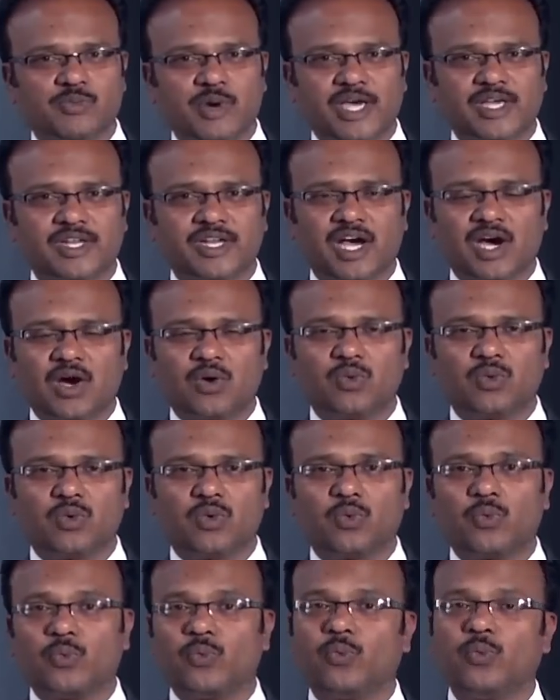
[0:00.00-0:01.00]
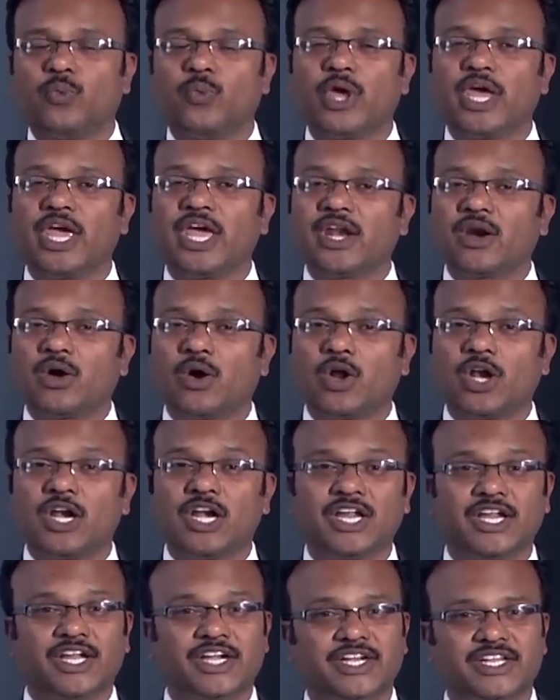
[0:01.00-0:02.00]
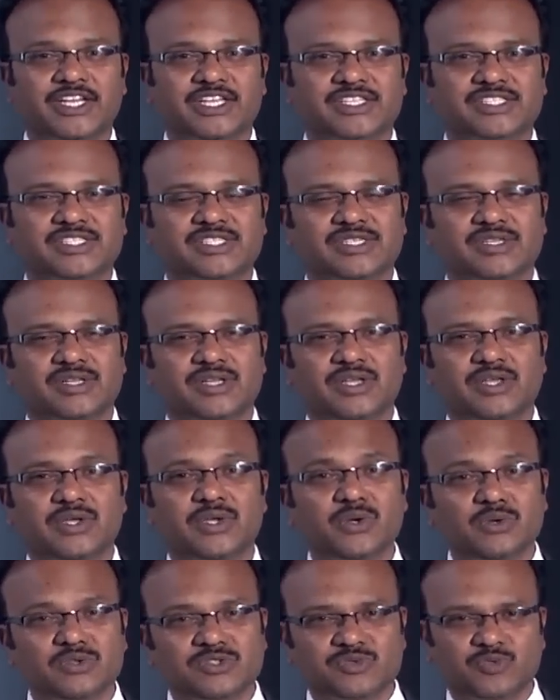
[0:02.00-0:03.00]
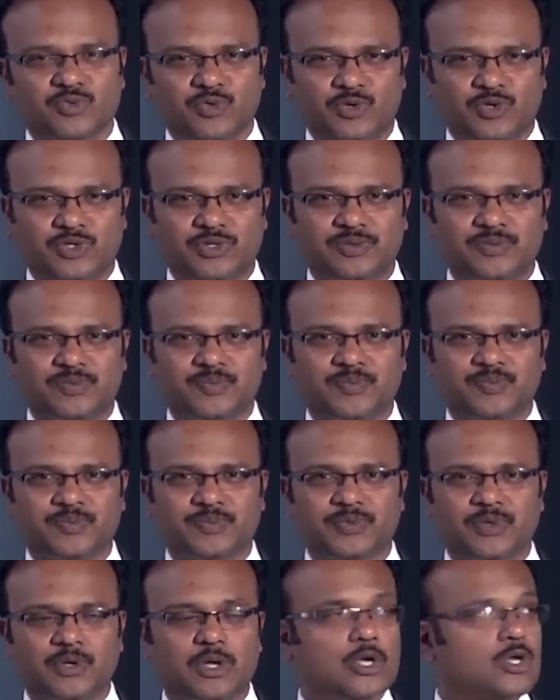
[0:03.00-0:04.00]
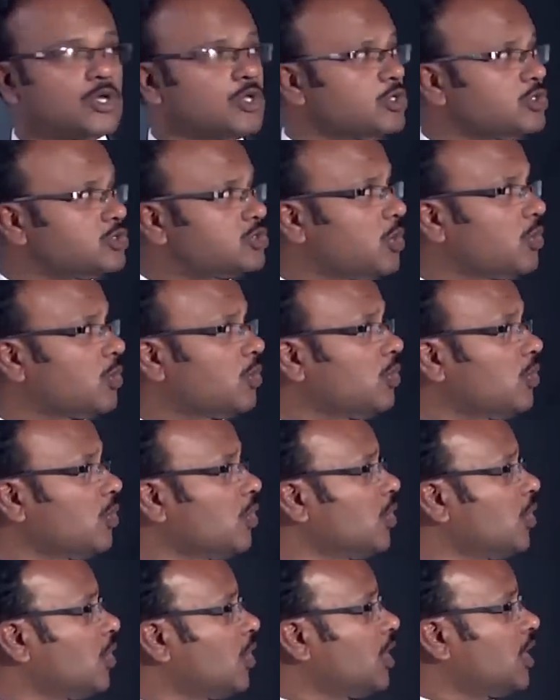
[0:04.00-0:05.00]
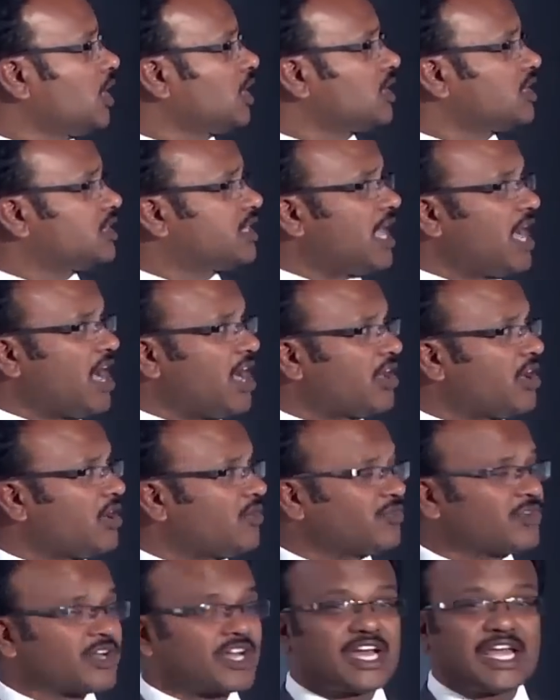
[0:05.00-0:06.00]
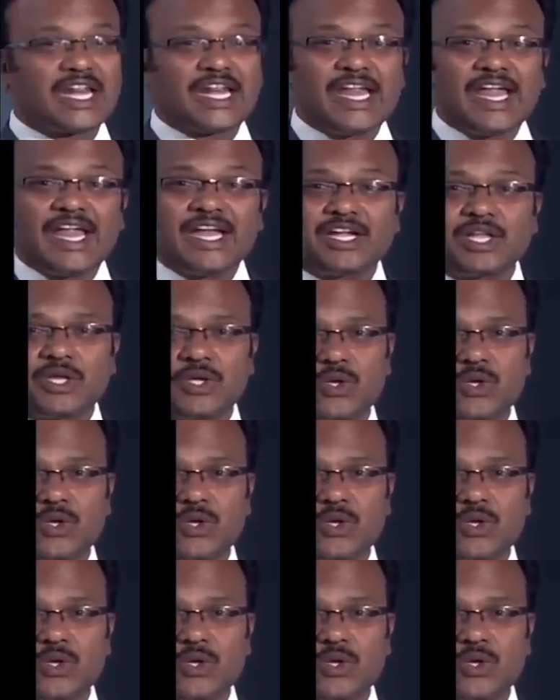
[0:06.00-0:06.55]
by now where all it is useful. So, they are of great